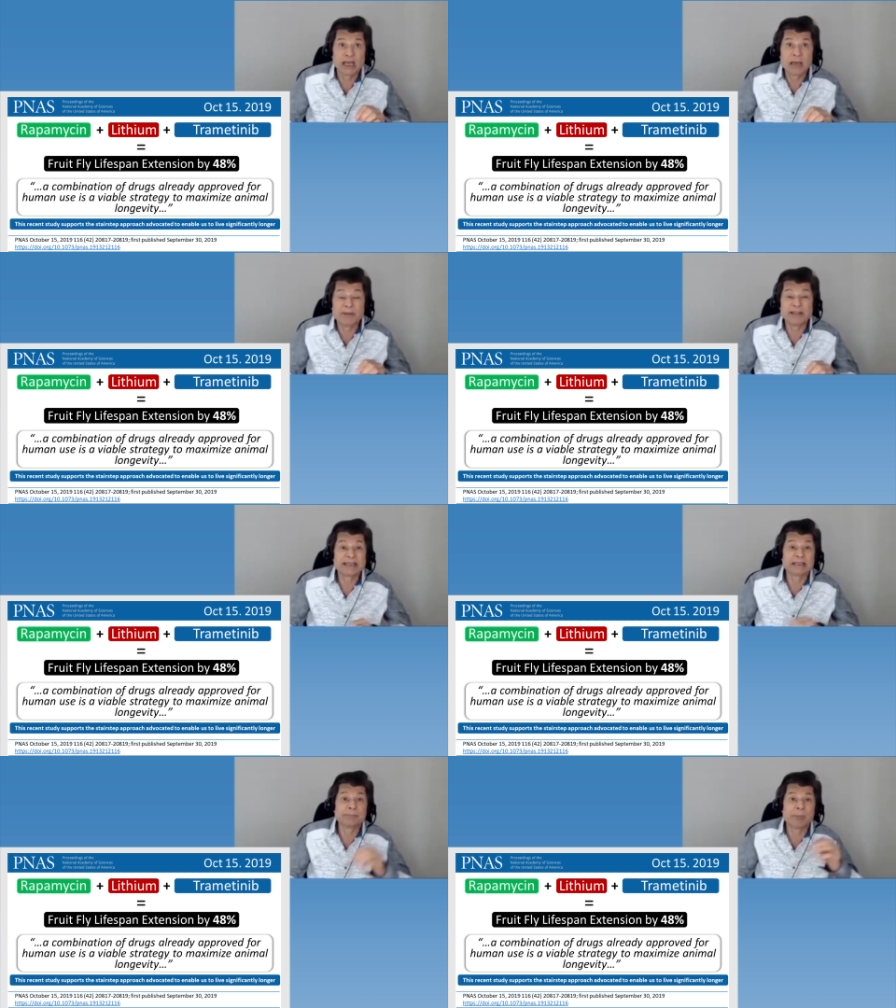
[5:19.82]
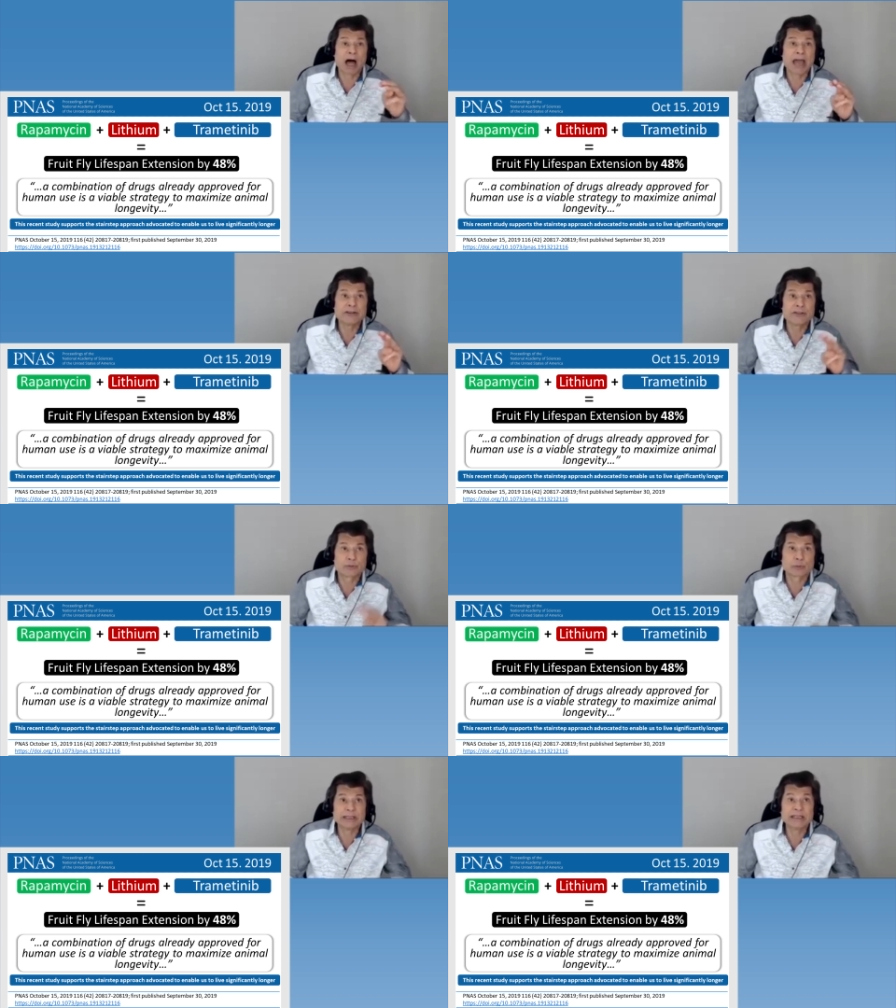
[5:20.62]
but they combined
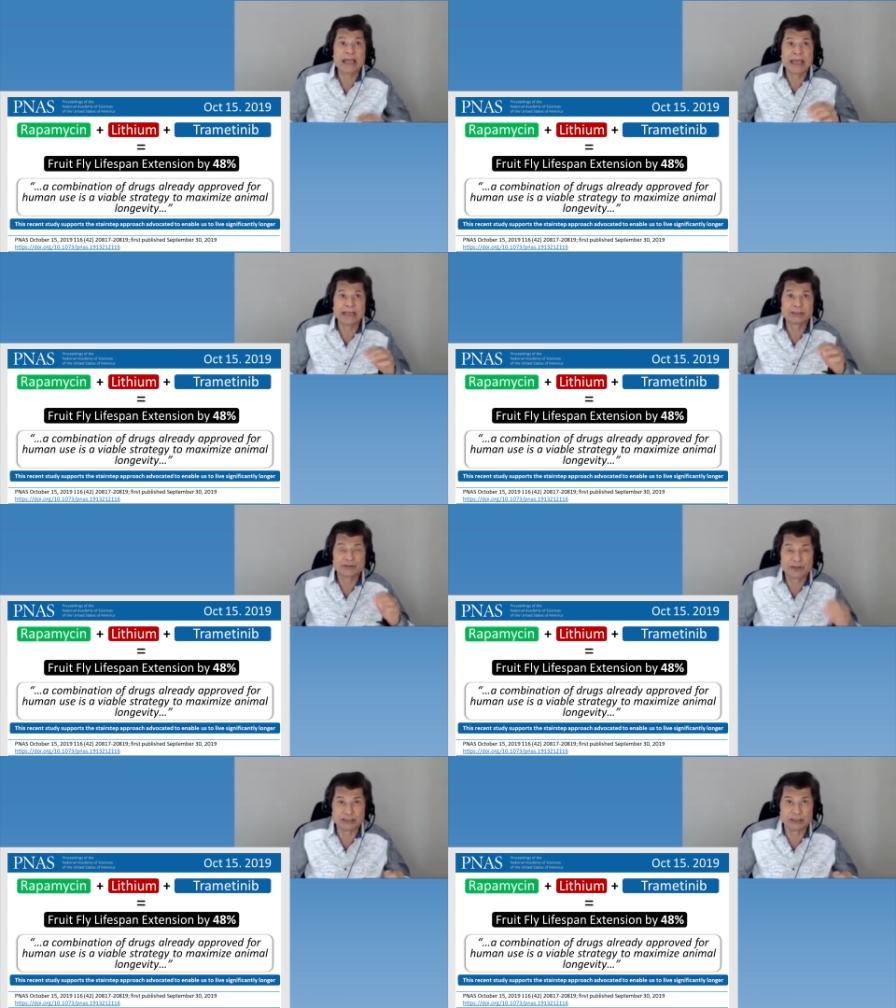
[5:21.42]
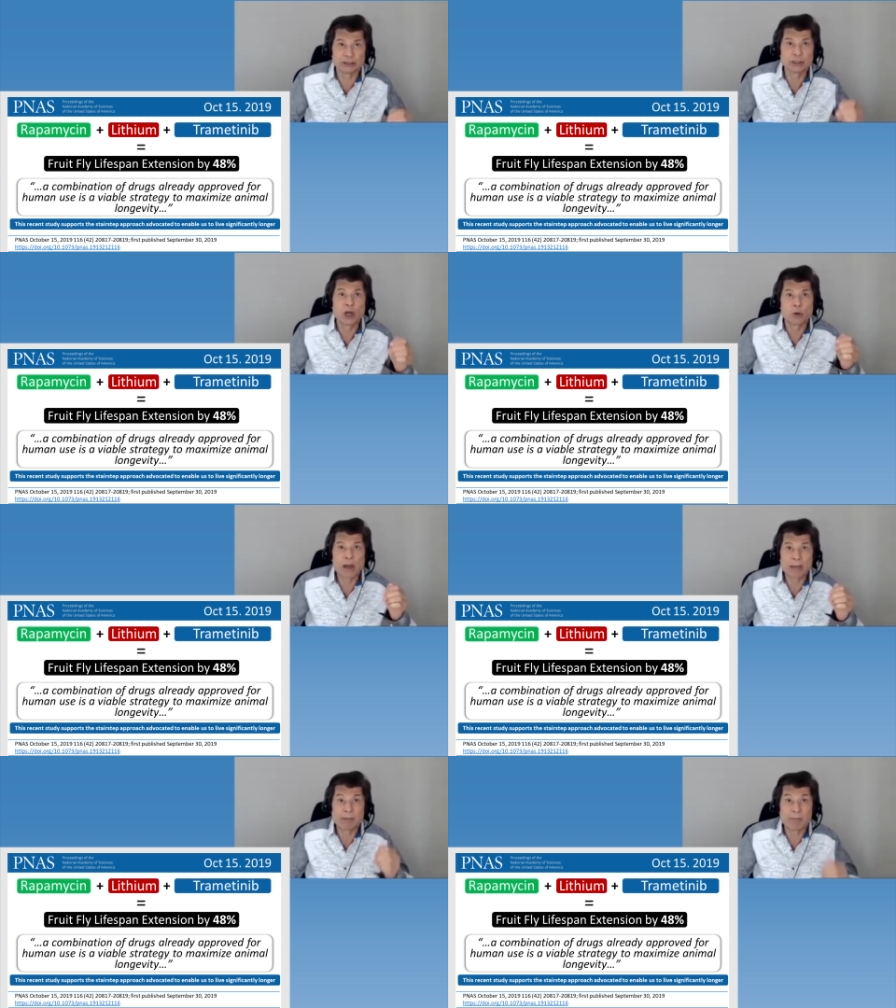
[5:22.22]
three interventions
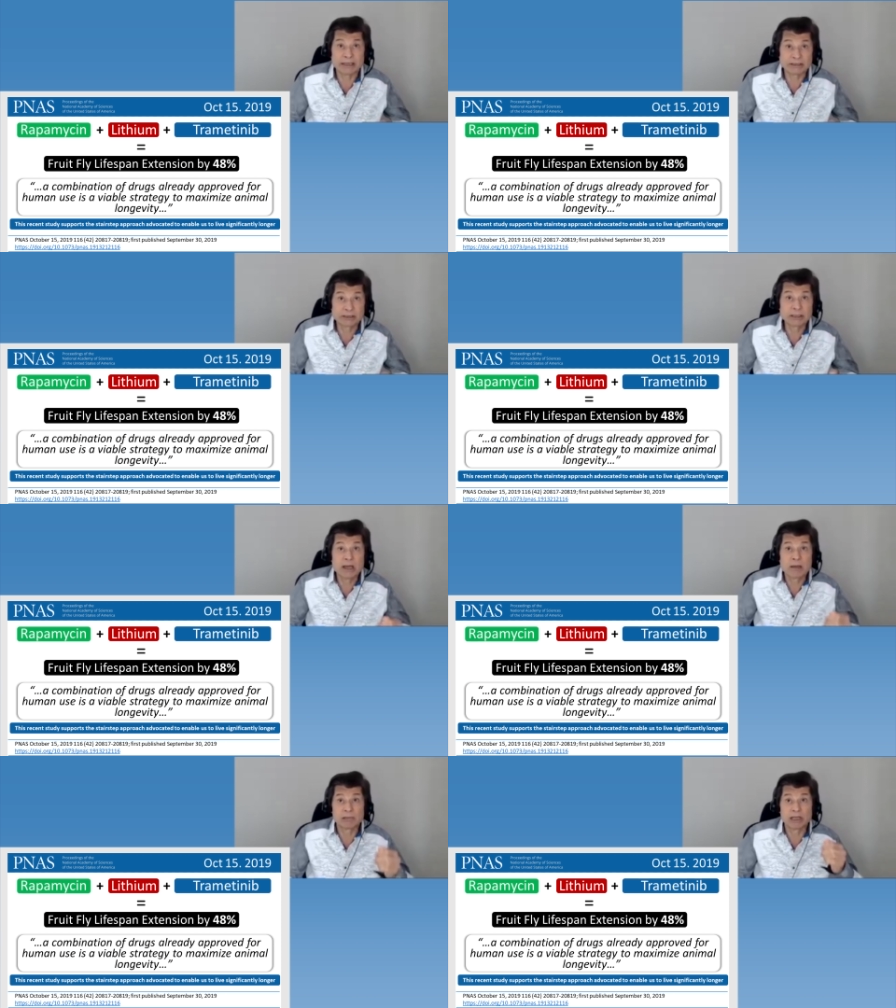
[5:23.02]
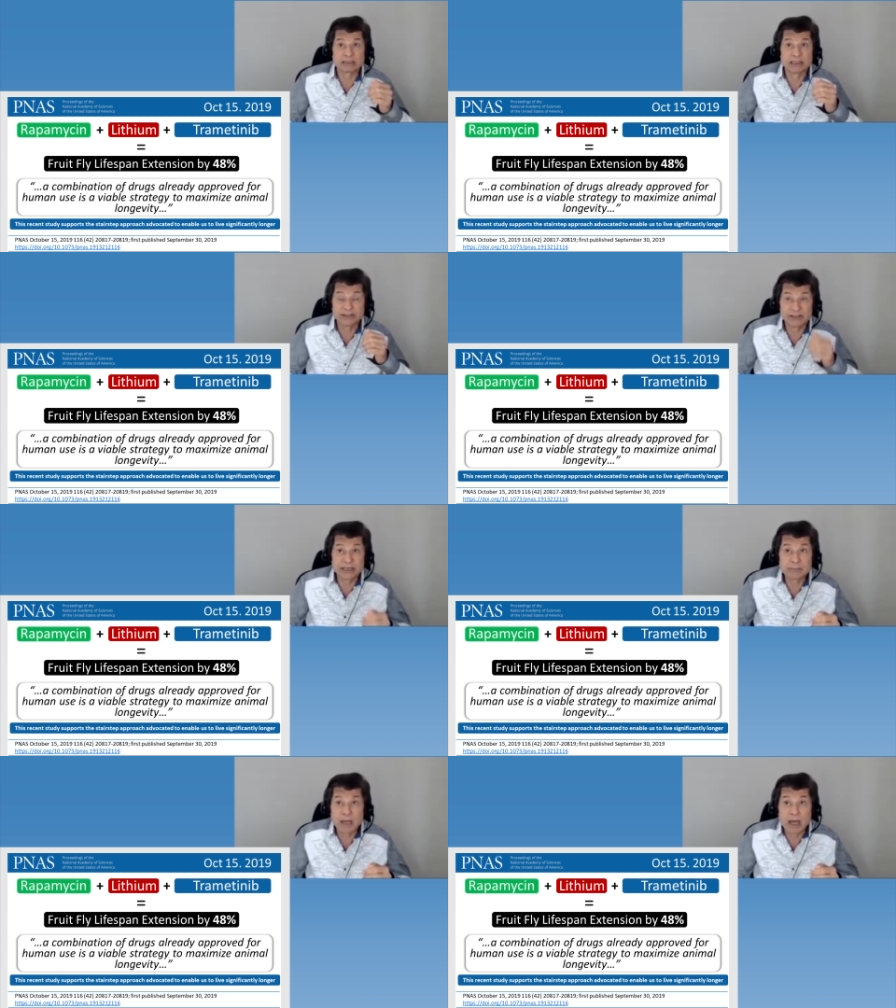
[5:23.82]
rapamycin plus
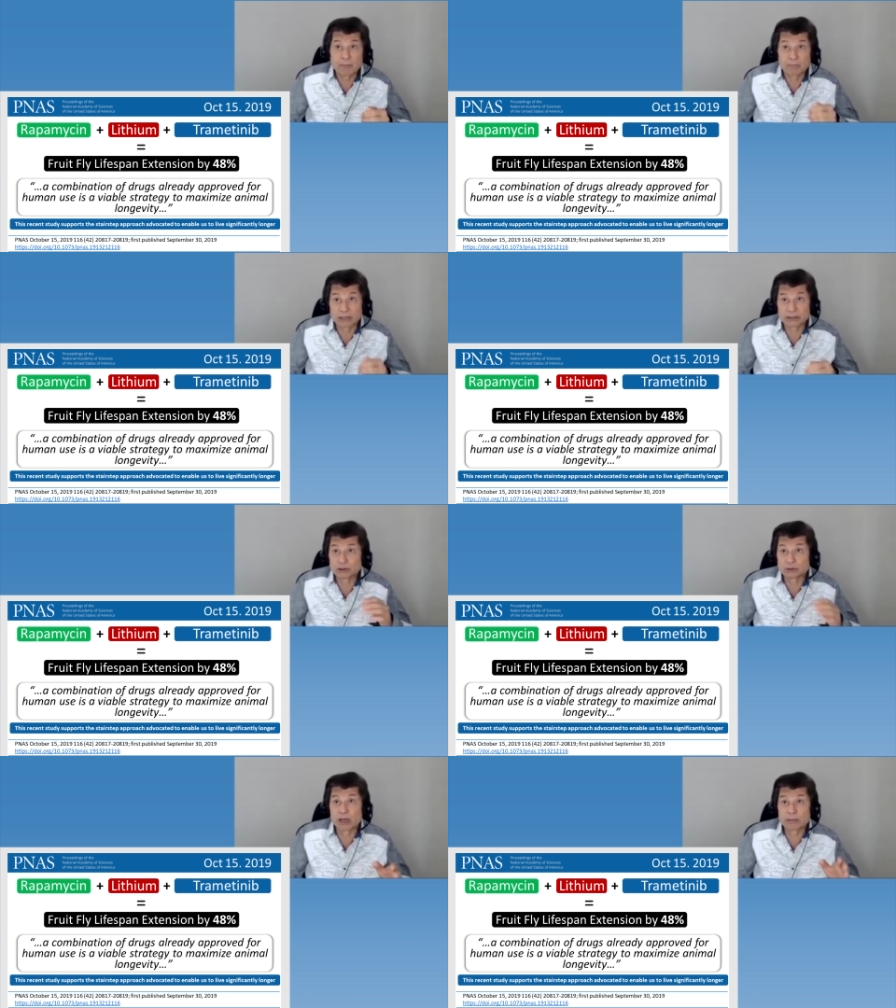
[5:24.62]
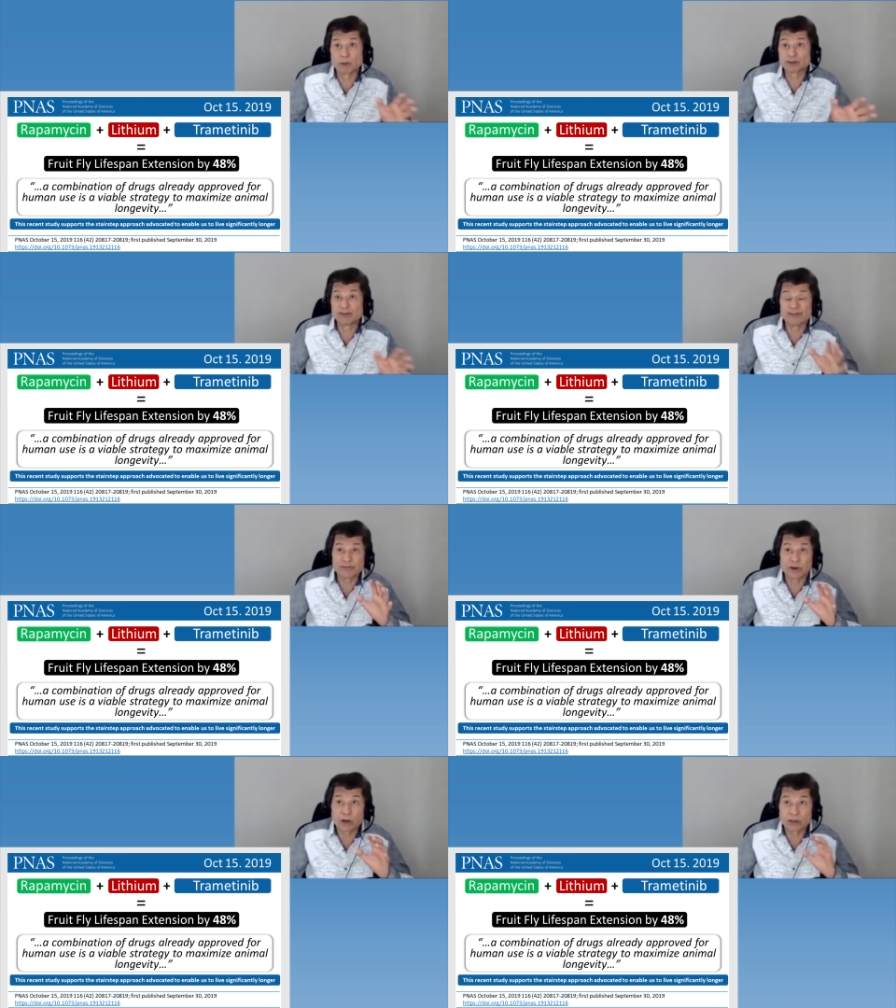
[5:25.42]
lithium plus a drug most of you've
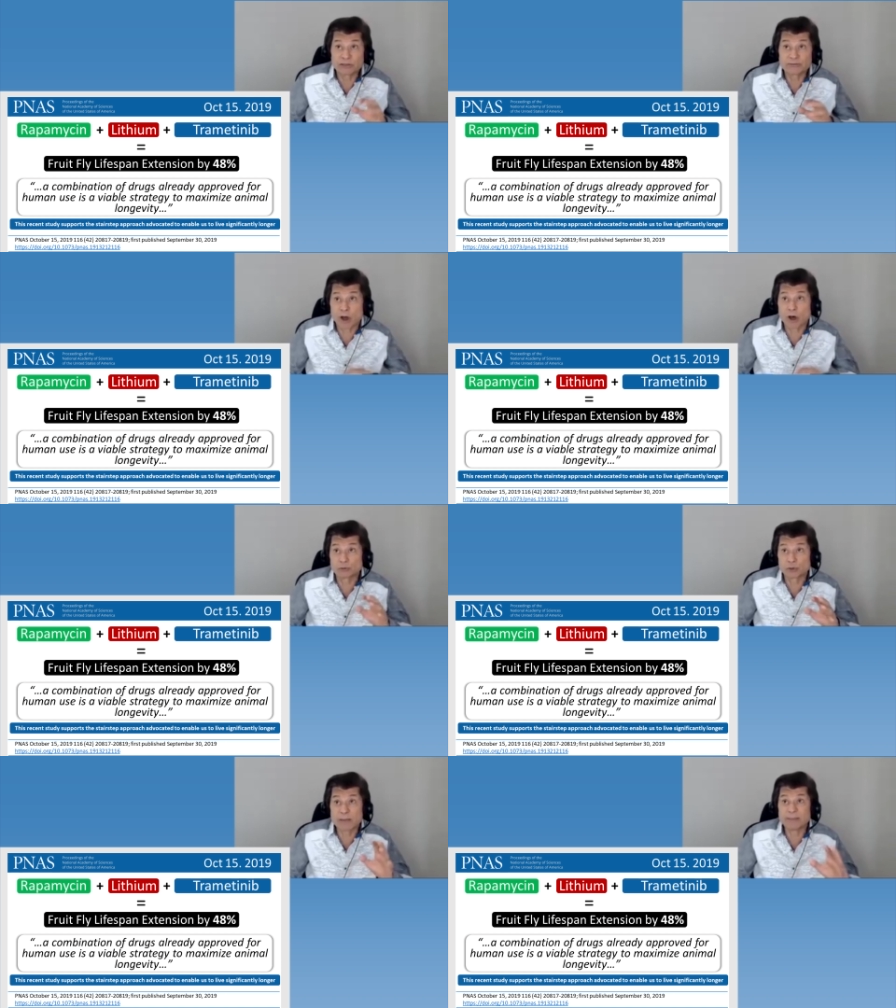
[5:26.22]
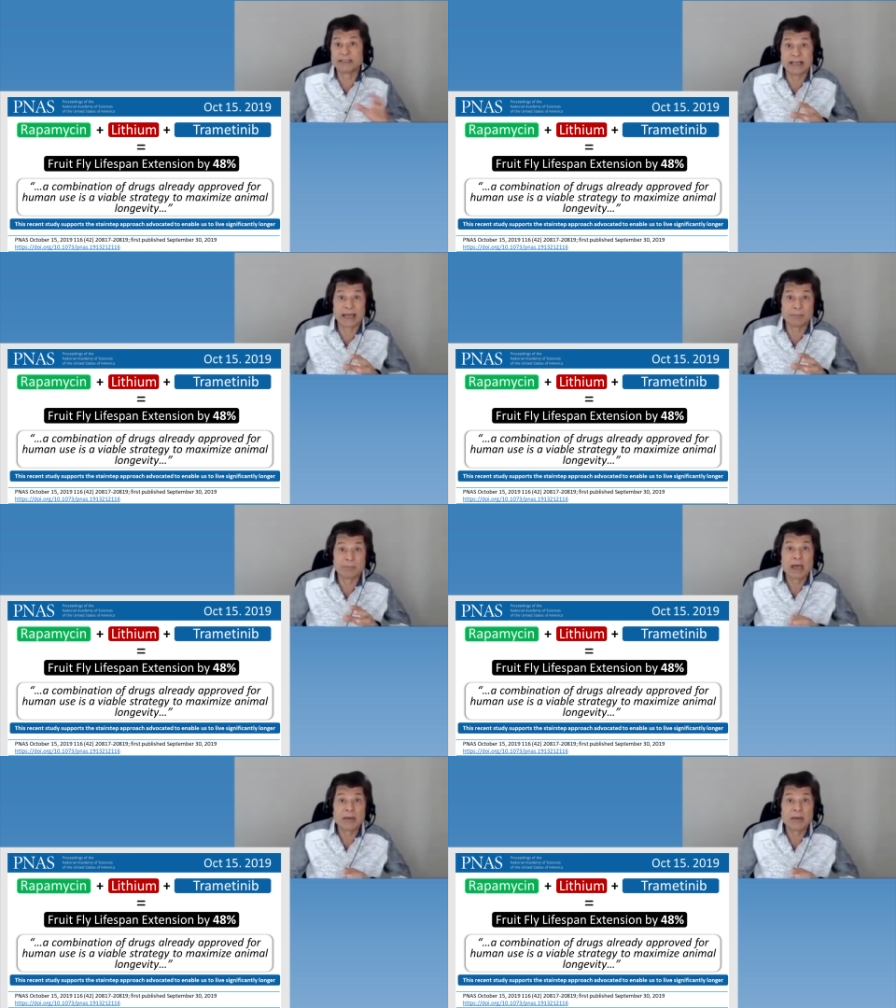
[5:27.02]
never heard of called trametinib.